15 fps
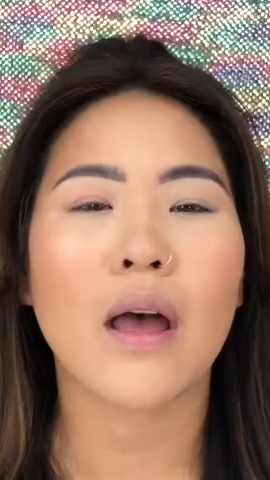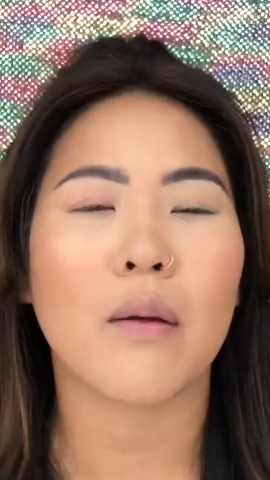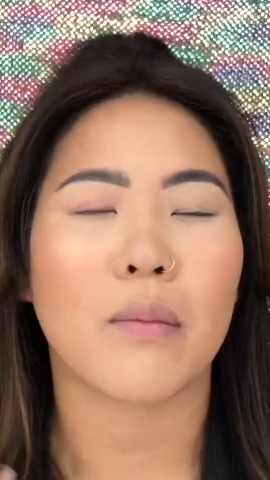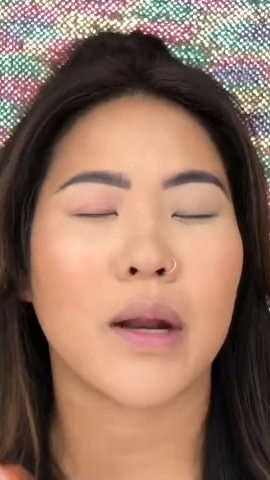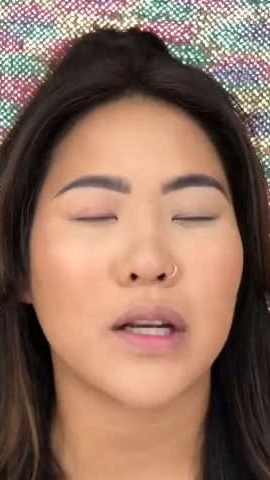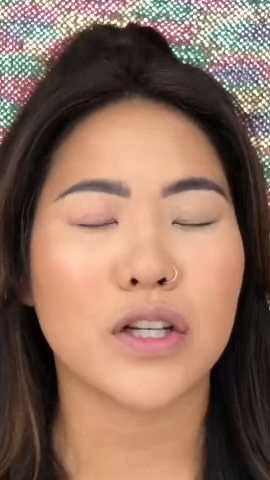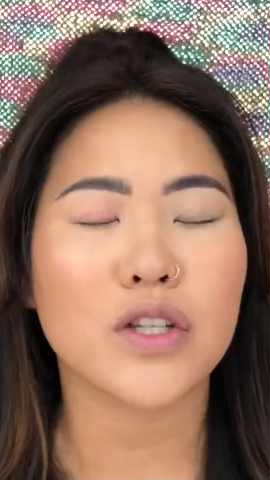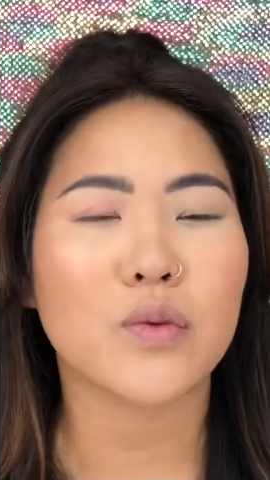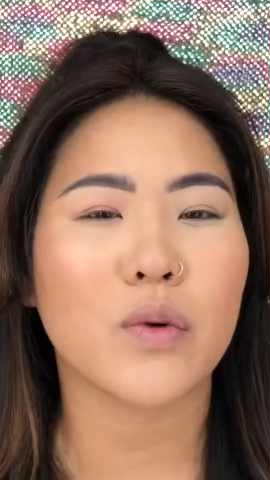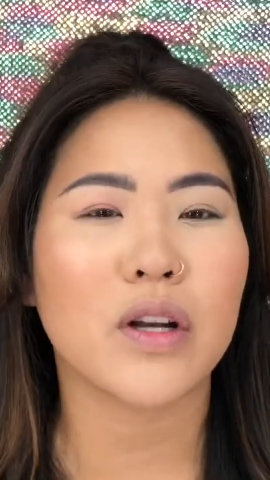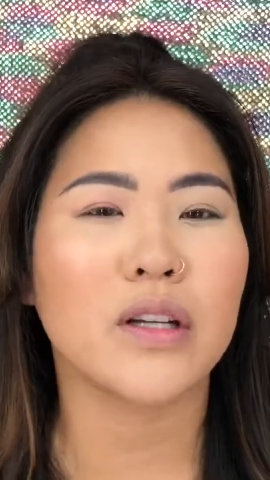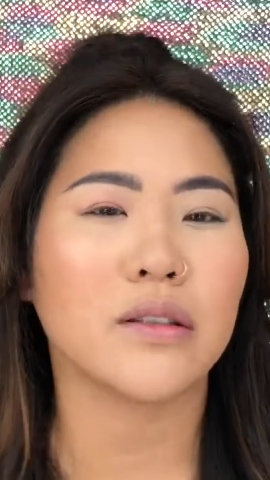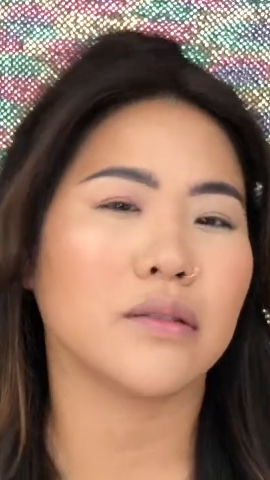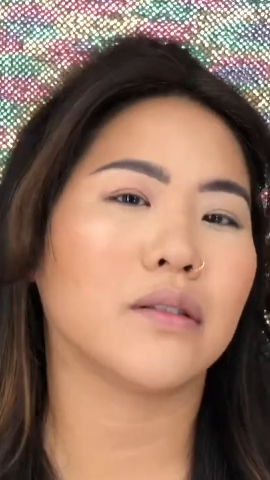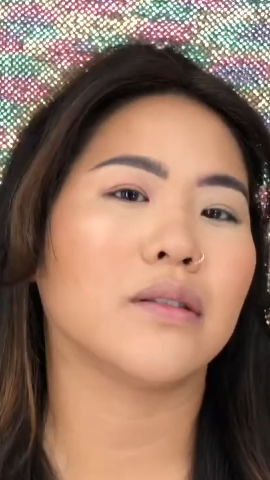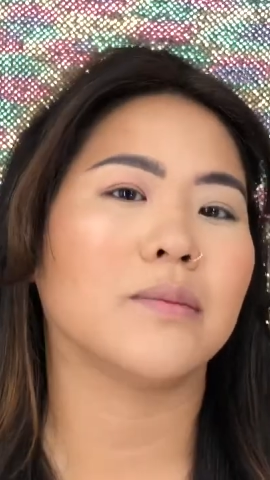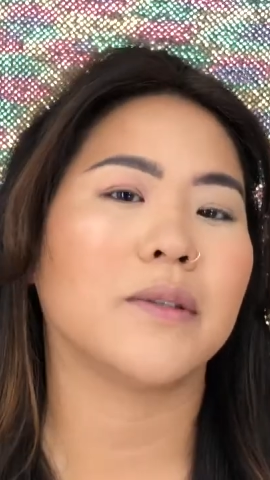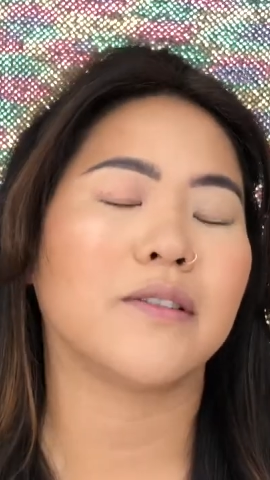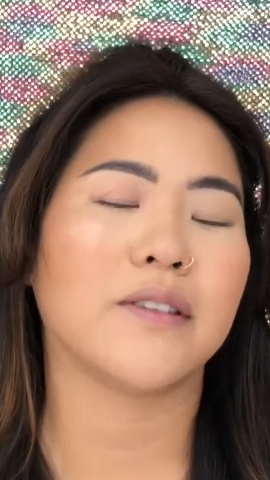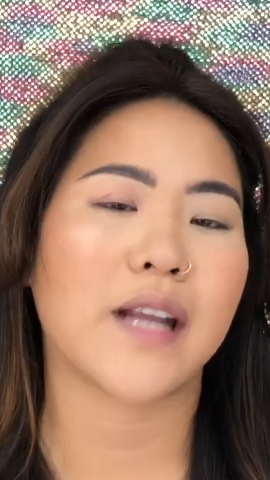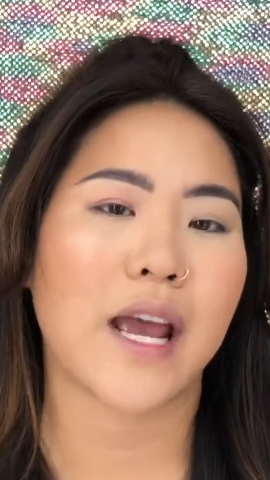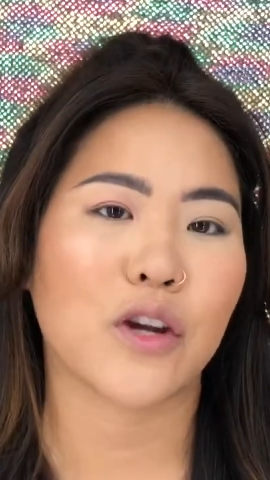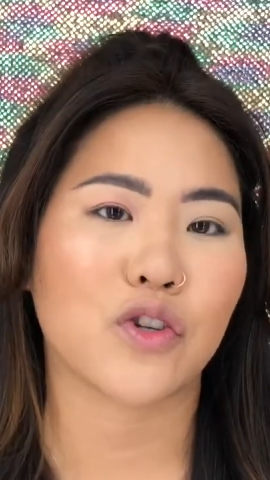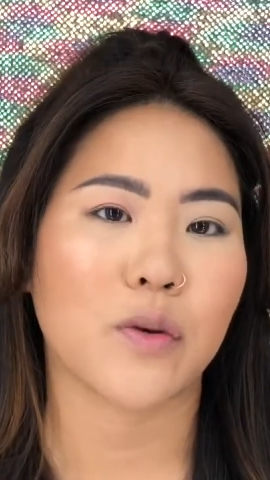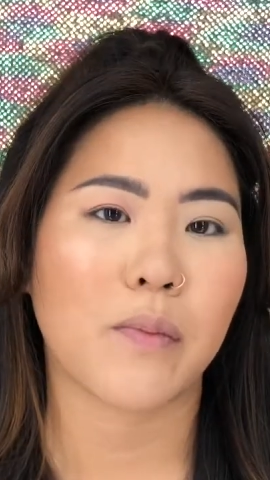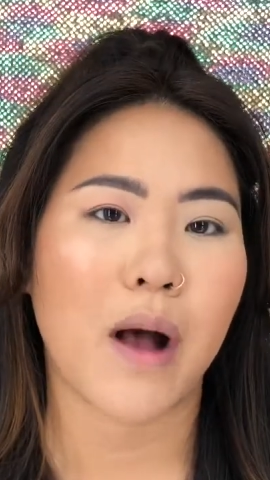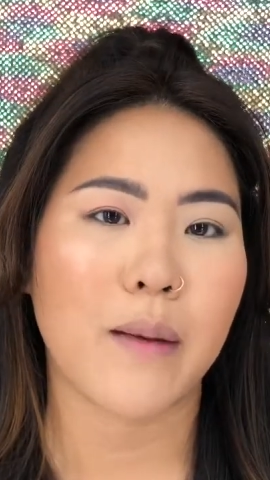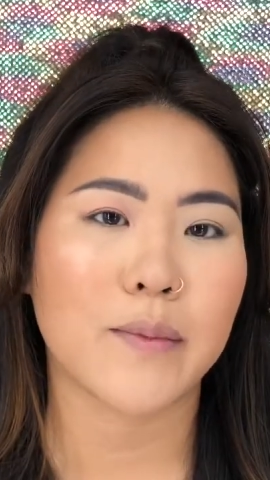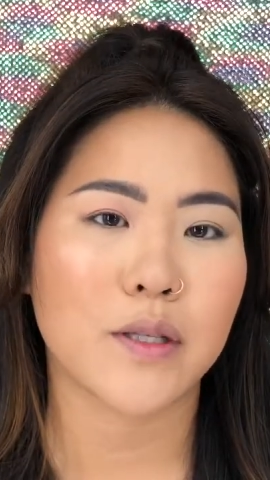but I just wanted a little bit of an extra pop.